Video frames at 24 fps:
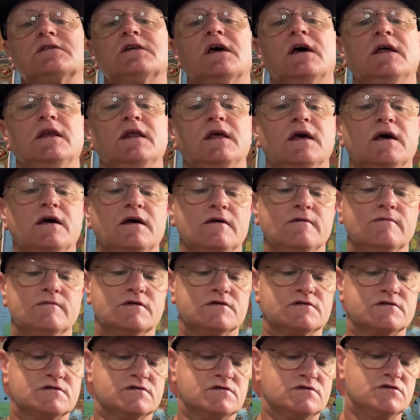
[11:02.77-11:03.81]
to 88.
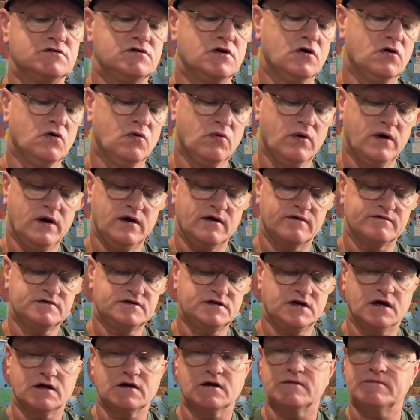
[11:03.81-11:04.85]
There's no way of
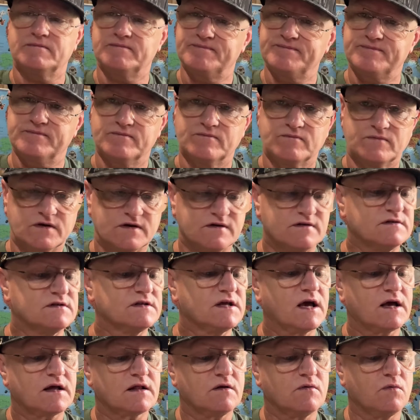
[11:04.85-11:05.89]
telling
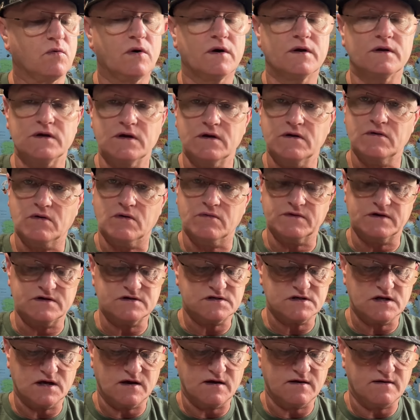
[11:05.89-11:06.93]
exactly what year on these
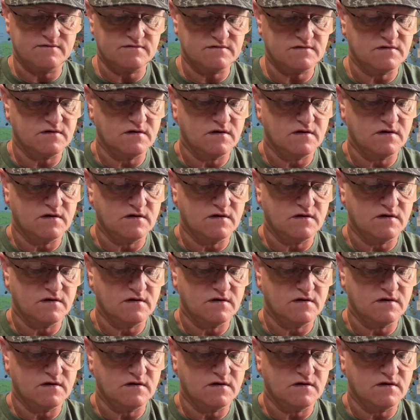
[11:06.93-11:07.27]
knives.